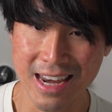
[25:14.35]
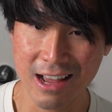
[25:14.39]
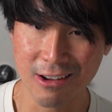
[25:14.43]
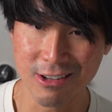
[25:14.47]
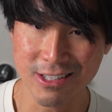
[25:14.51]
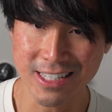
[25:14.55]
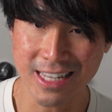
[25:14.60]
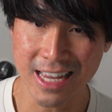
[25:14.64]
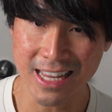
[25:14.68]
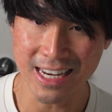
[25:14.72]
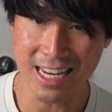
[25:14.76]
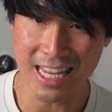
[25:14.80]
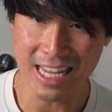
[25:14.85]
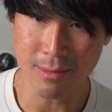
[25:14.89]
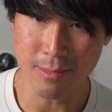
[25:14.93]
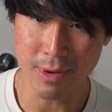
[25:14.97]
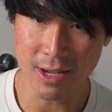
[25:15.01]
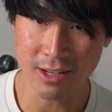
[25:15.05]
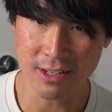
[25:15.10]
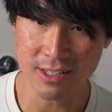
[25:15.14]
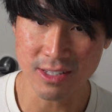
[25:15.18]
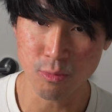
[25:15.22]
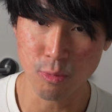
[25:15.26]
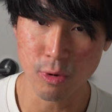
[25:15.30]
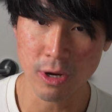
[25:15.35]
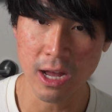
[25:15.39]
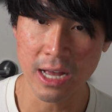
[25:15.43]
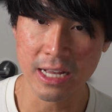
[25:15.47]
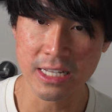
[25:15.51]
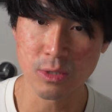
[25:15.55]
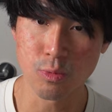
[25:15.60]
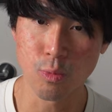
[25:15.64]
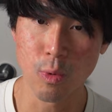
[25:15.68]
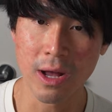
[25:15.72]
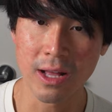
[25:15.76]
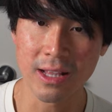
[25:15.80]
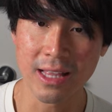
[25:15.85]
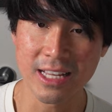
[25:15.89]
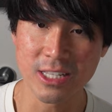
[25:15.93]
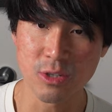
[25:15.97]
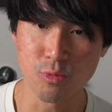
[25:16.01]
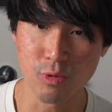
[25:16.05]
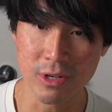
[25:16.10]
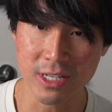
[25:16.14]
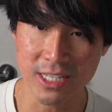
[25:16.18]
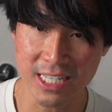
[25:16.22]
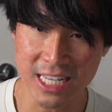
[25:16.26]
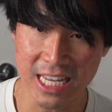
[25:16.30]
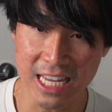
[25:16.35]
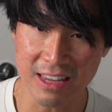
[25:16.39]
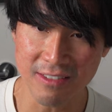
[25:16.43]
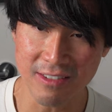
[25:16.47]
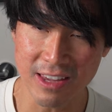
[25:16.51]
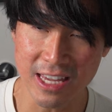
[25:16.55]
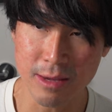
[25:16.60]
now send emails as well as receive